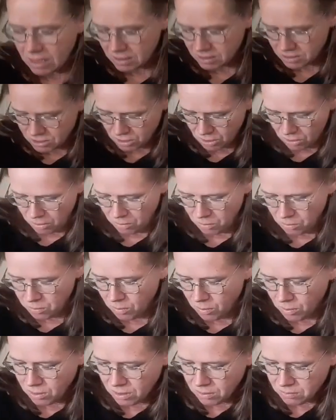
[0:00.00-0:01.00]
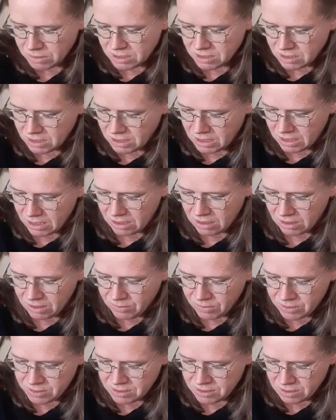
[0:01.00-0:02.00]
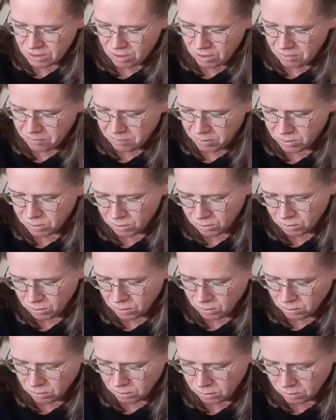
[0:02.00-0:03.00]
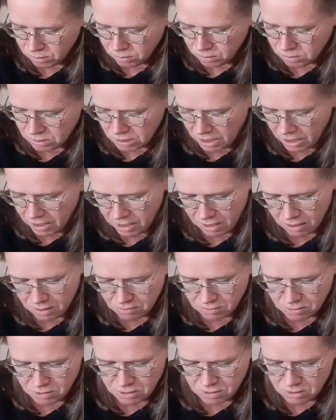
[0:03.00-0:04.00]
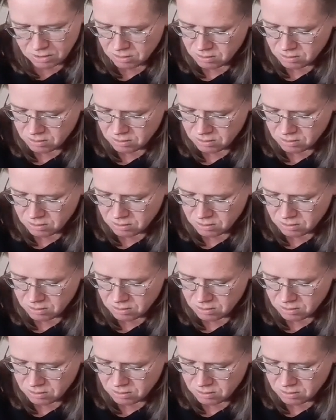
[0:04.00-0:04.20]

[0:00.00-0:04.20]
So what I was thinking was I pulled out